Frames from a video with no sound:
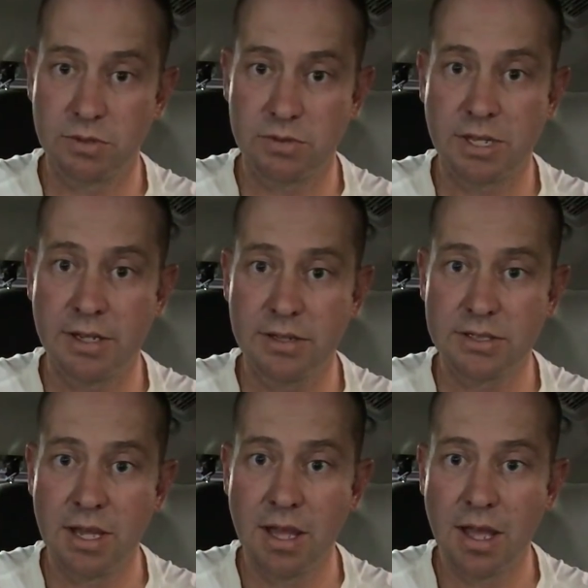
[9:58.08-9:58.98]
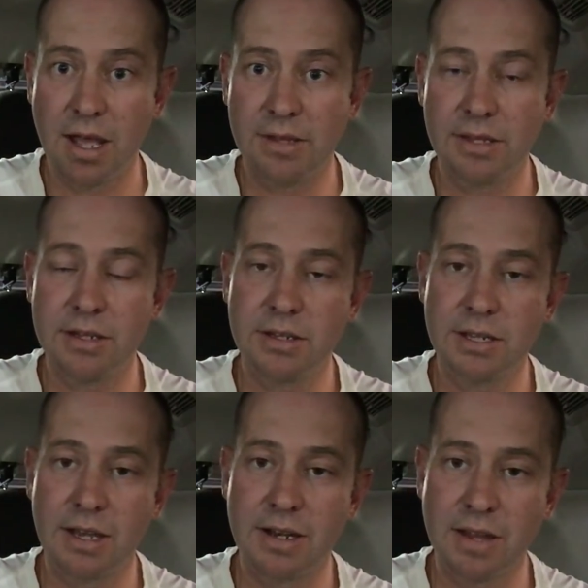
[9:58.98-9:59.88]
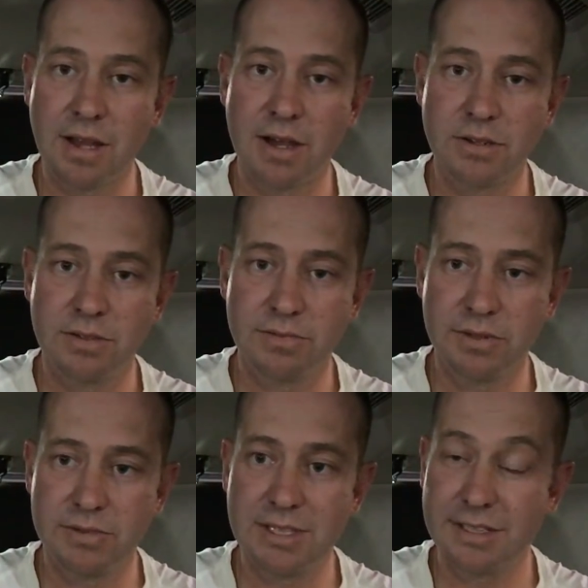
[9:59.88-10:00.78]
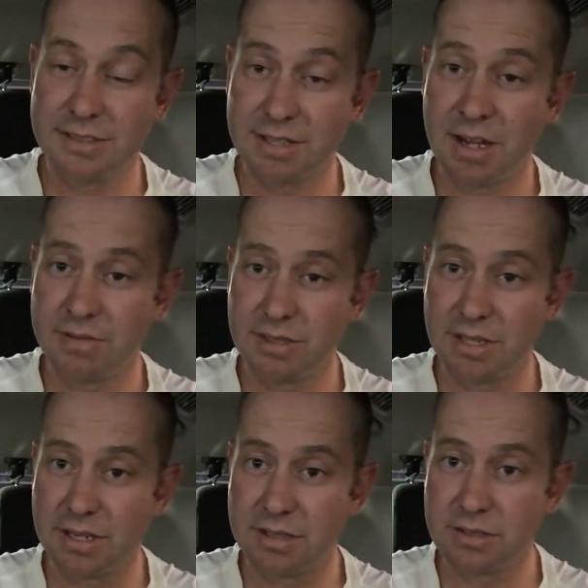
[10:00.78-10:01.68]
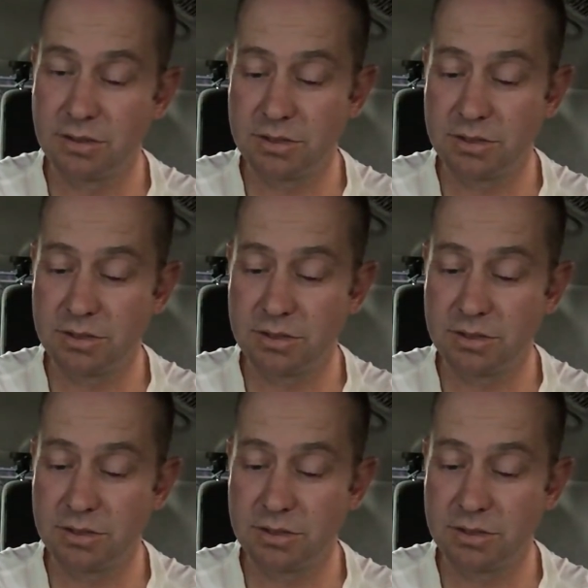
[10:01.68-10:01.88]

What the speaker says: tanks, and then you get another 150 litres after that. So